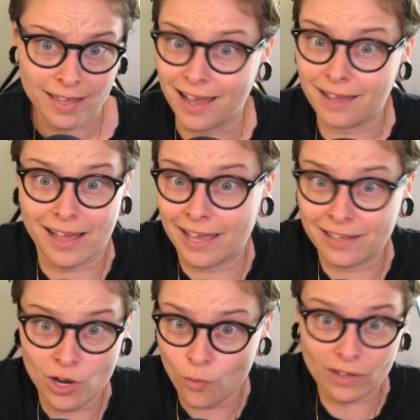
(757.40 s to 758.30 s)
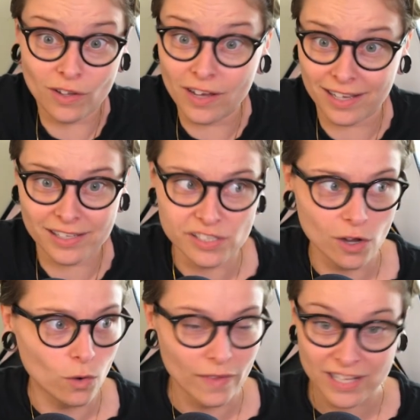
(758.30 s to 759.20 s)
I, I didn't know where to look.
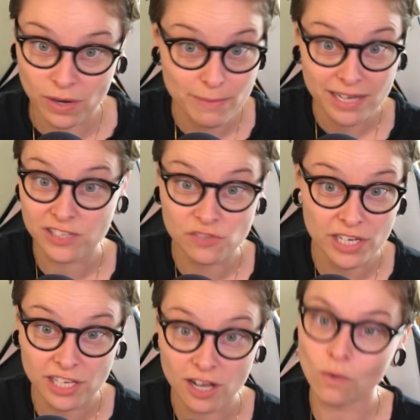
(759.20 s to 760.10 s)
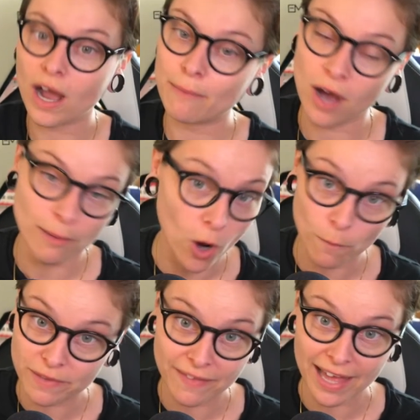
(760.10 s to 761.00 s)
So that's why I'm making this video. I'm, I'm
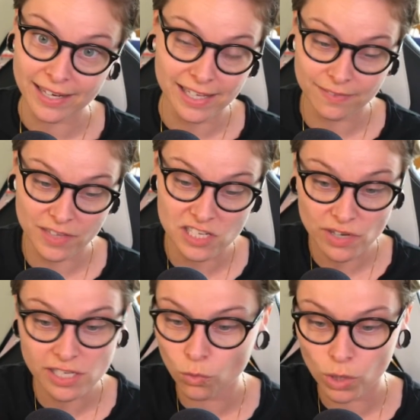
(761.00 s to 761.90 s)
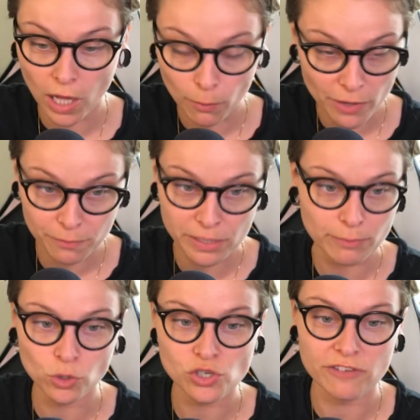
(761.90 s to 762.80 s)
hoping that it, this video will help other
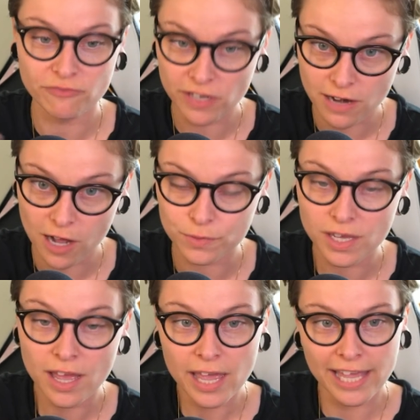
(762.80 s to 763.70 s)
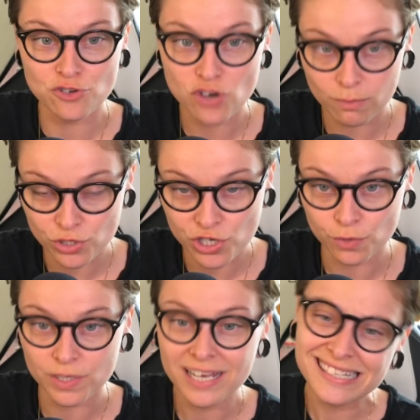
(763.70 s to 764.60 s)
people try to figure out and
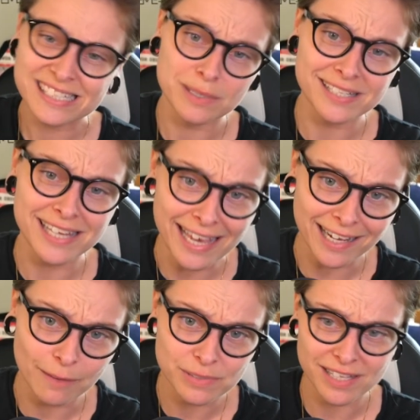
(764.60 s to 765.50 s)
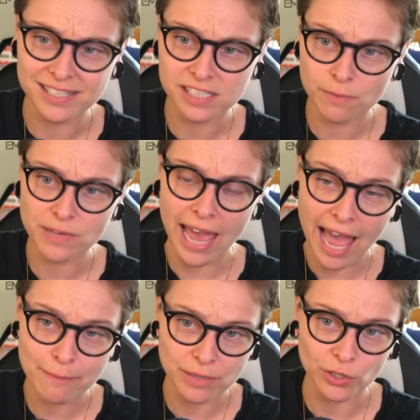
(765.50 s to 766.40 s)
troubleshoot some of these hiccups that seem to
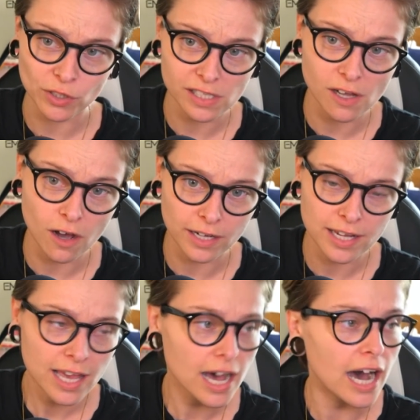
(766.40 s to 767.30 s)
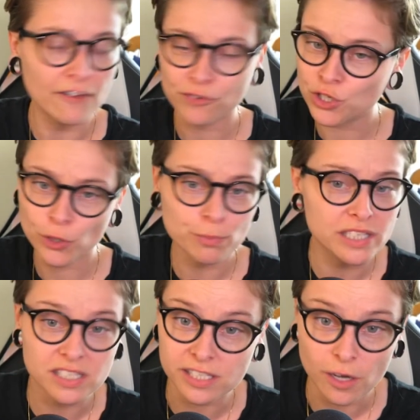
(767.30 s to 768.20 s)
happen early on uh, from new
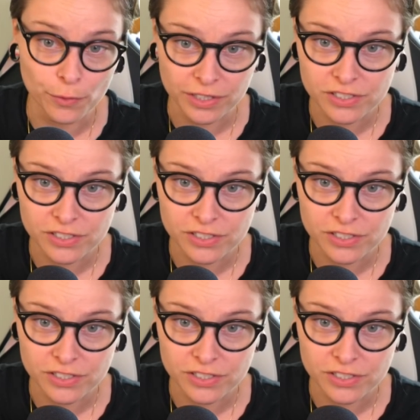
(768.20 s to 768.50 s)
PC owners.